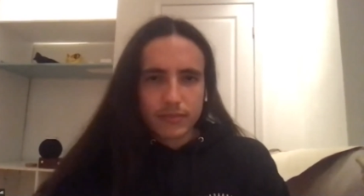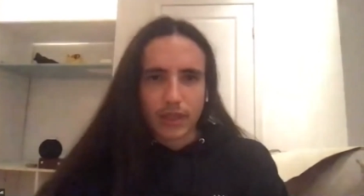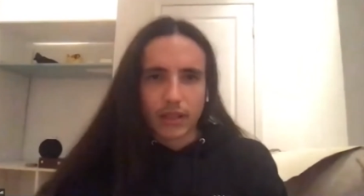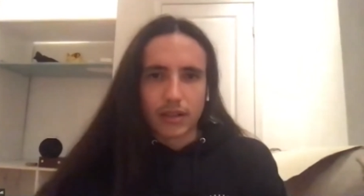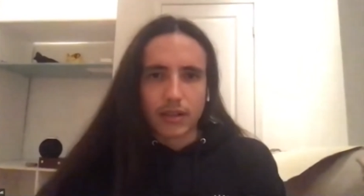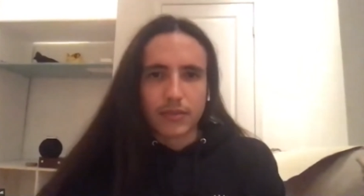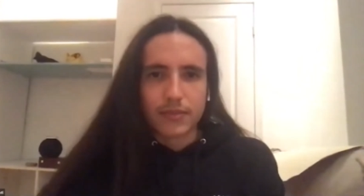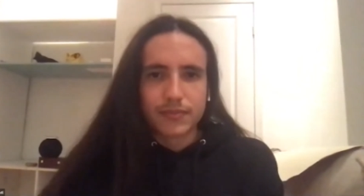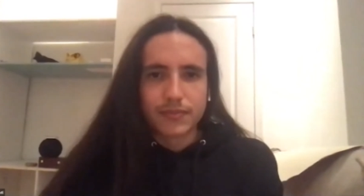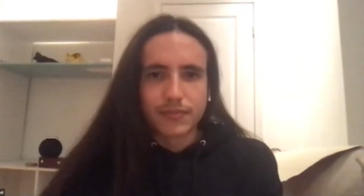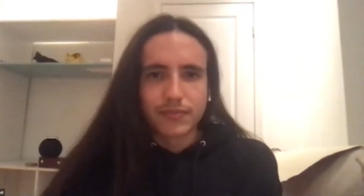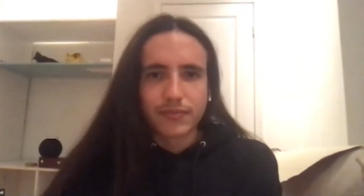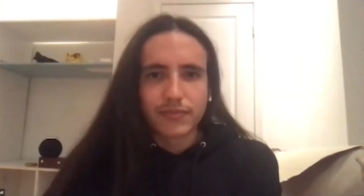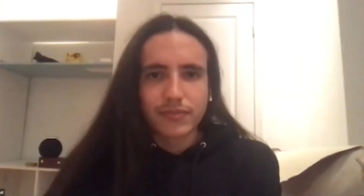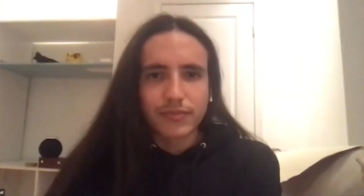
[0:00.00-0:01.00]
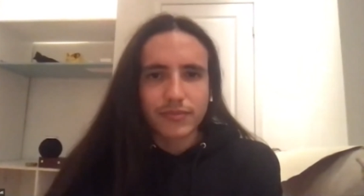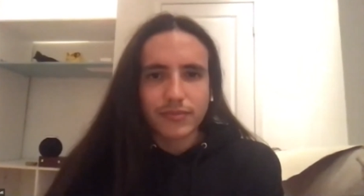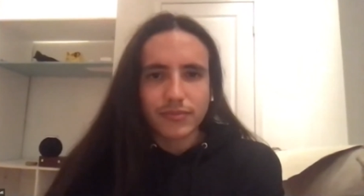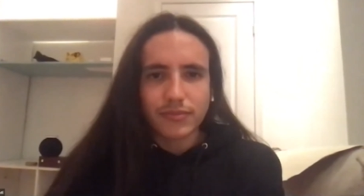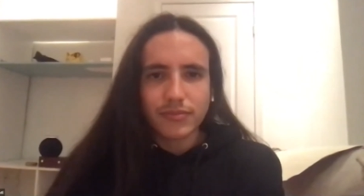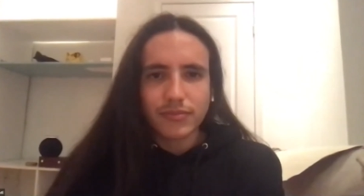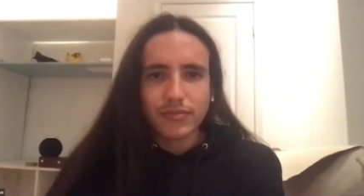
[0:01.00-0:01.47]
There you go.
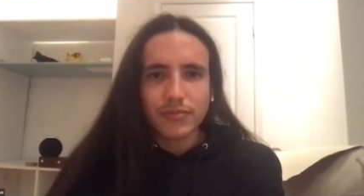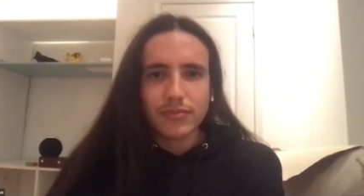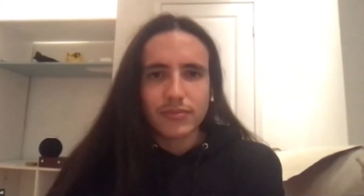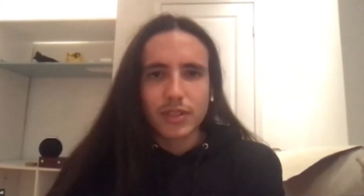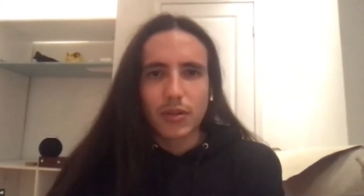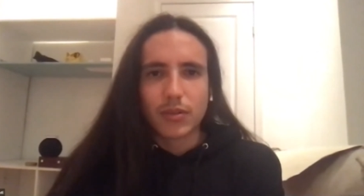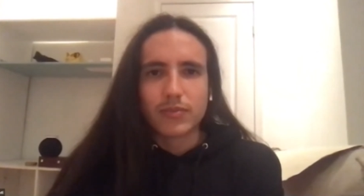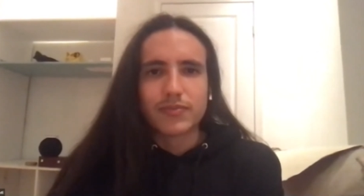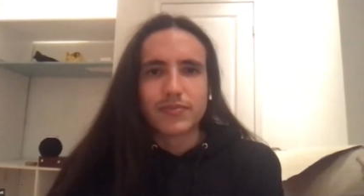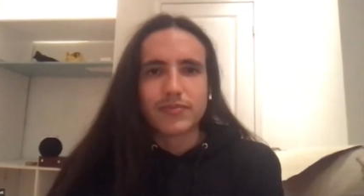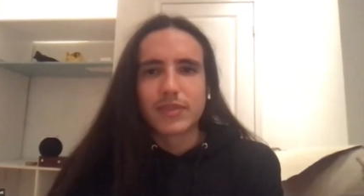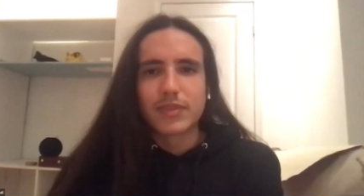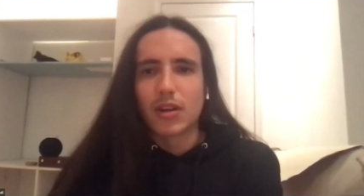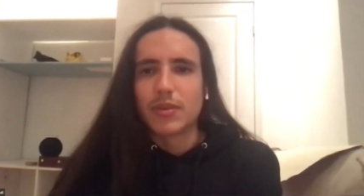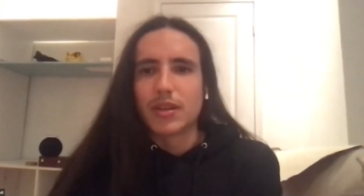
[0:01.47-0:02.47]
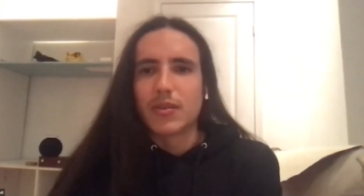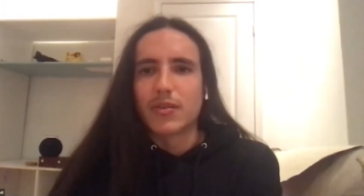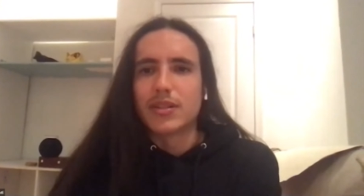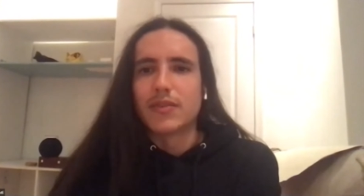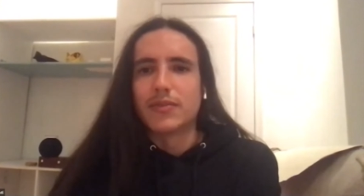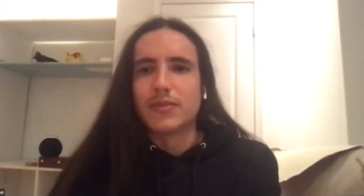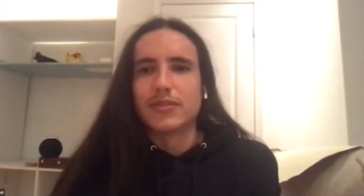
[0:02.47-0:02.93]
Cool. I hope that
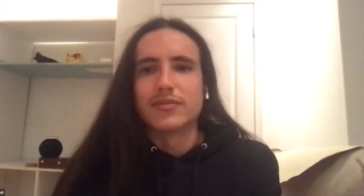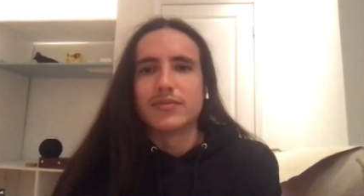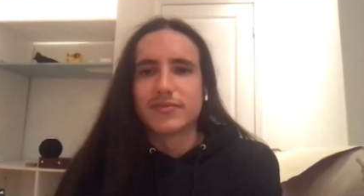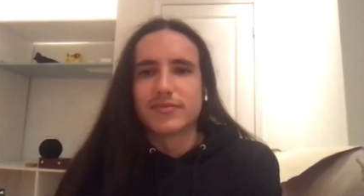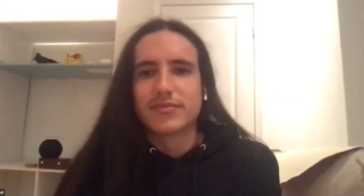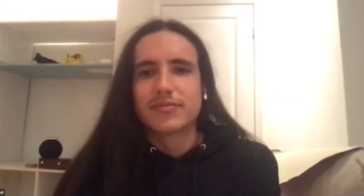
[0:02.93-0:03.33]
was helpful.